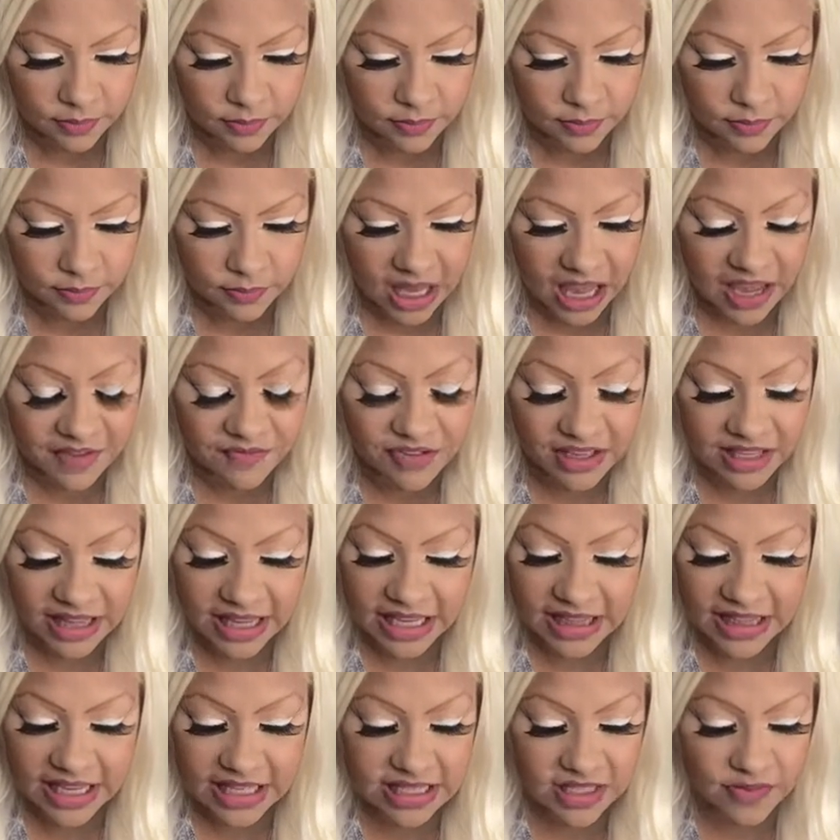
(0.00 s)
I feel
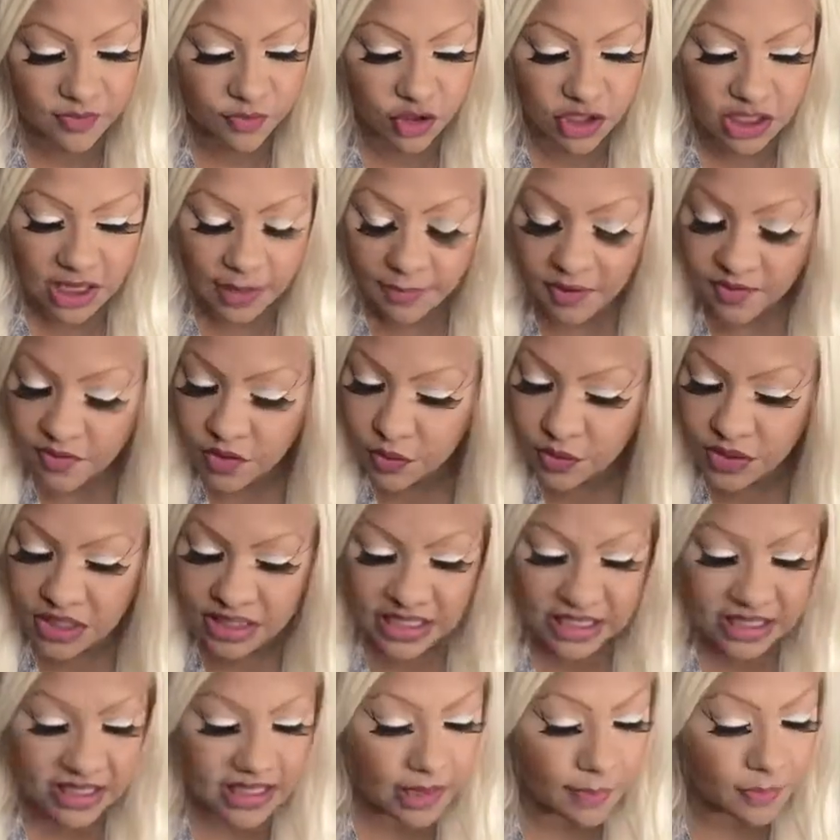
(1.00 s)
like this, for some of you, this
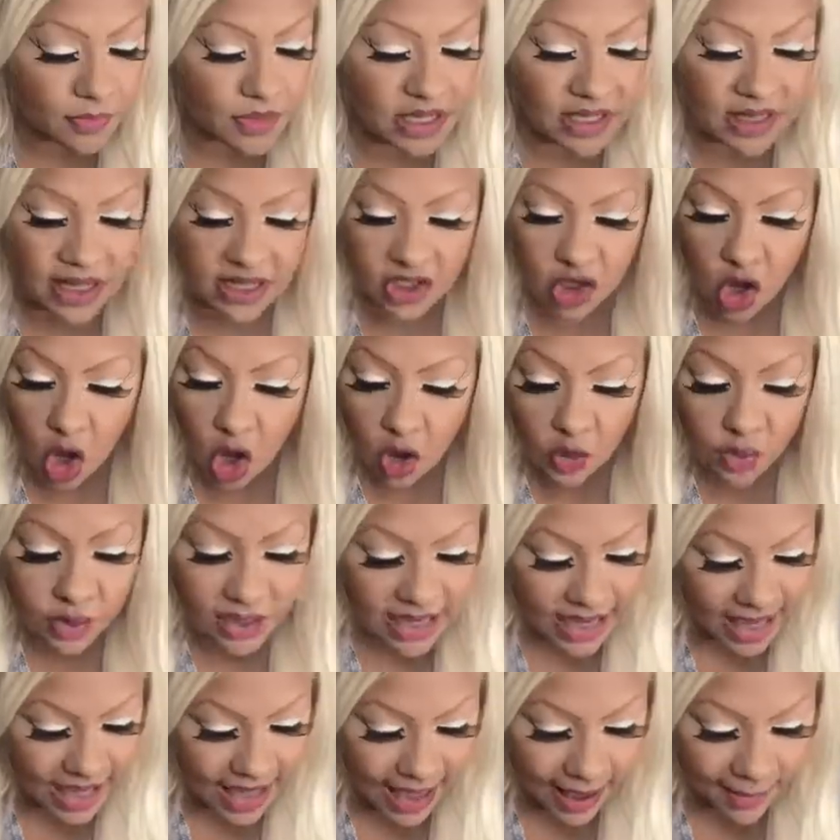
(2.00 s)
is something that's already
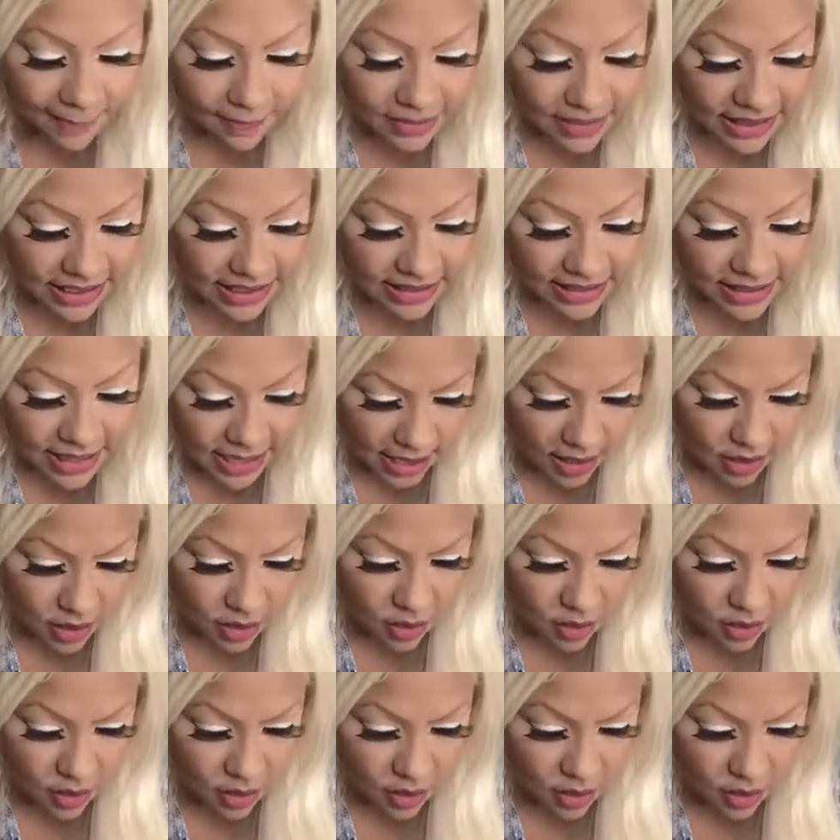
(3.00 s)
happening now.